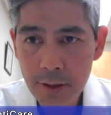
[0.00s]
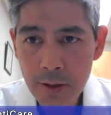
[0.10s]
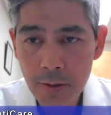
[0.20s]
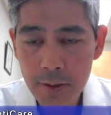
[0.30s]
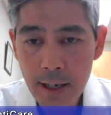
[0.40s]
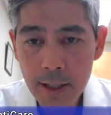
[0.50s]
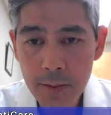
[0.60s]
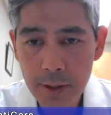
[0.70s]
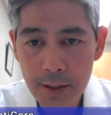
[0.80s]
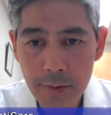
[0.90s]
on the
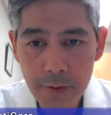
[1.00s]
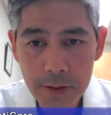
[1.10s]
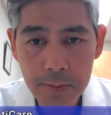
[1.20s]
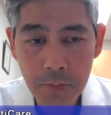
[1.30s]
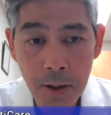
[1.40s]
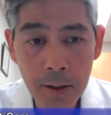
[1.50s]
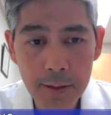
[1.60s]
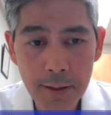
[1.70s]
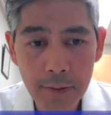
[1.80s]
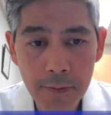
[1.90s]
colonoscopy. And if it's small
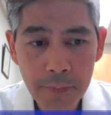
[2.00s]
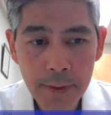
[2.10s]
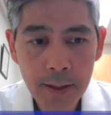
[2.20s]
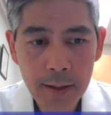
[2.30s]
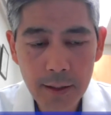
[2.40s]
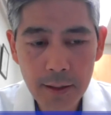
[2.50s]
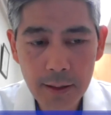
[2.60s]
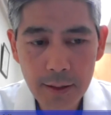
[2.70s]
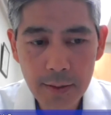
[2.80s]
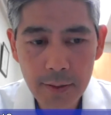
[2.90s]
enough,
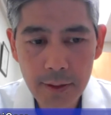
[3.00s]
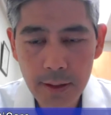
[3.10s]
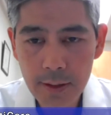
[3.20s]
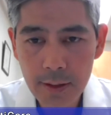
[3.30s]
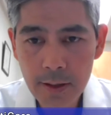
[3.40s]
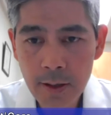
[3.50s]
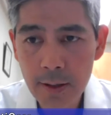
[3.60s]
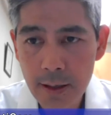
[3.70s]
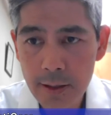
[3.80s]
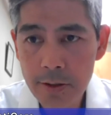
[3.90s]
uh, the
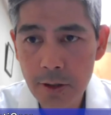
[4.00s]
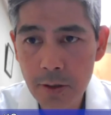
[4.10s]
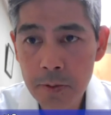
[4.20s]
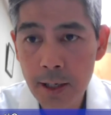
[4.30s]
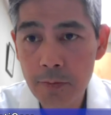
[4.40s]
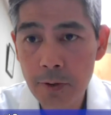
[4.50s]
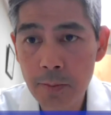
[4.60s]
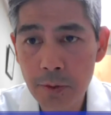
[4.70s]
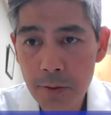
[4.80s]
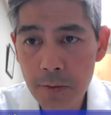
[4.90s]
colonoscope can
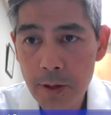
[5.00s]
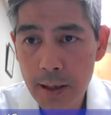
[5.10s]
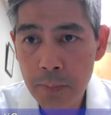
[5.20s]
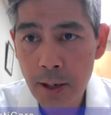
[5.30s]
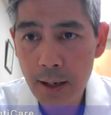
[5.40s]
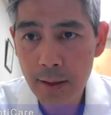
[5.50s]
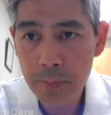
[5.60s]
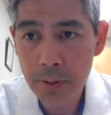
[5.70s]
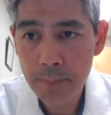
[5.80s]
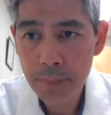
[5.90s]
remove that
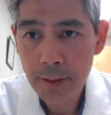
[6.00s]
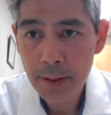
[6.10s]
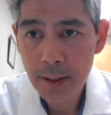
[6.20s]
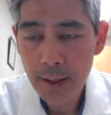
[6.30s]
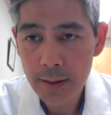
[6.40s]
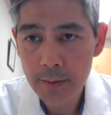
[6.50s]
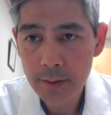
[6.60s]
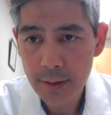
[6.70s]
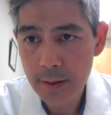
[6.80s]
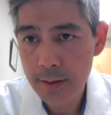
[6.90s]
polyp and,
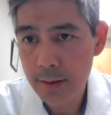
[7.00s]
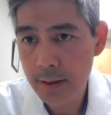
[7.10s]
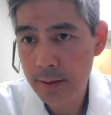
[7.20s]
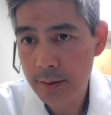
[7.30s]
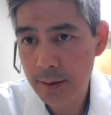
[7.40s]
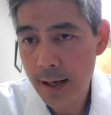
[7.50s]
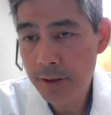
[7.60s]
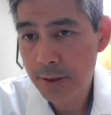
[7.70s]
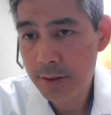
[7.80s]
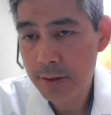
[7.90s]
in, in
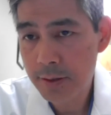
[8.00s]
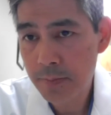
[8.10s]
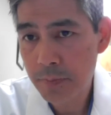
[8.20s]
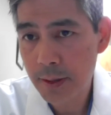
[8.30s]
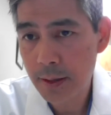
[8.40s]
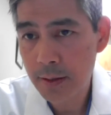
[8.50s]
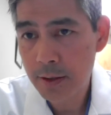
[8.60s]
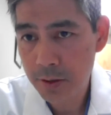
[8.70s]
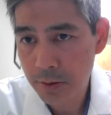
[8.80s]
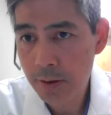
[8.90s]
essence, uh,
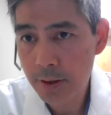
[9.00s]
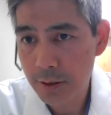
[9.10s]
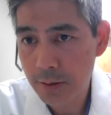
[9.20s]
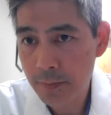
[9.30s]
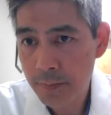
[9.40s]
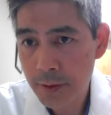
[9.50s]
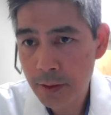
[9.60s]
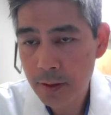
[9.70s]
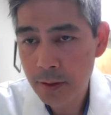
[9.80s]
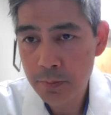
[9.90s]
cure you
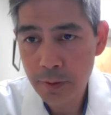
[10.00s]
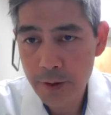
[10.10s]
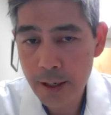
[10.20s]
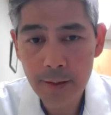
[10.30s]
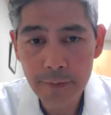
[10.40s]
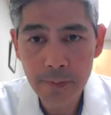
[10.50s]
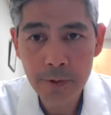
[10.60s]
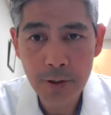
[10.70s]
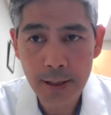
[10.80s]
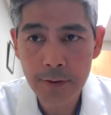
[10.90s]
or prevent it
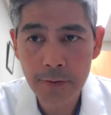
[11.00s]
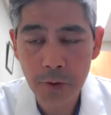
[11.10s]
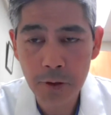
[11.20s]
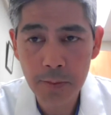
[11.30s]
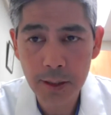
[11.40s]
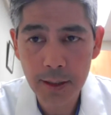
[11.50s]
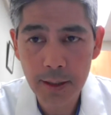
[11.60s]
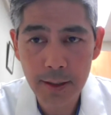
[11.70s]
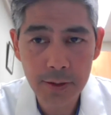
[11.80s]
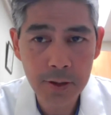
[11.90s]
from
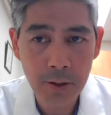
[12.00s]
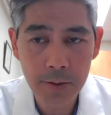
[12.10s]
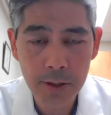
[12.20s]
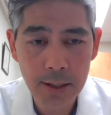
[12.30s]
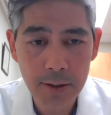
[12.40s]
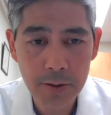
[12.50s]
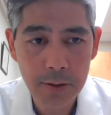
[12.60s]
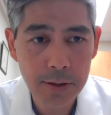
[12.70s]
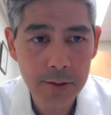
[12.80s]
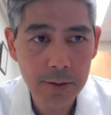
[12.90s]
transforming into colon
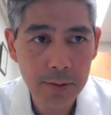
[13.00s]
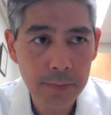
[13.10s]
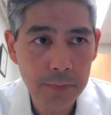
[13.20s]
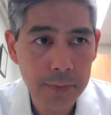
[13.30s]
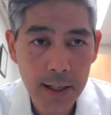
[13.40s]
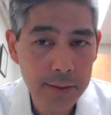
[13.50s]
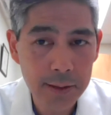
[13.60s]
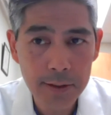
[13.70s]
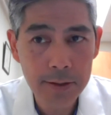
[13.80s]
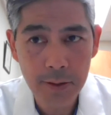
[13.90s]
cancer, and you'll
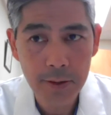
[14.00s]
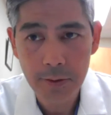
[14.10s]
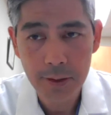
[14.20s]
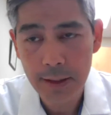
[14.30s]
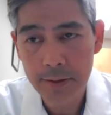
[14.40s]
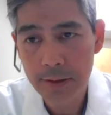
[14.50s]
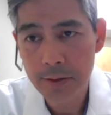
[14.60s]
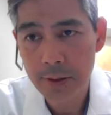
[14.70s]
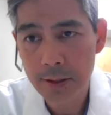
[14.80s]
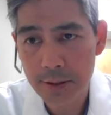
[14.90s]
not need surgery in that
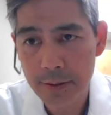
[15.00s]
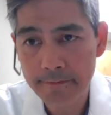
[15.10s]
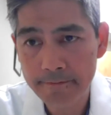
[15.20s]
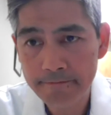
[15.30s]
situation.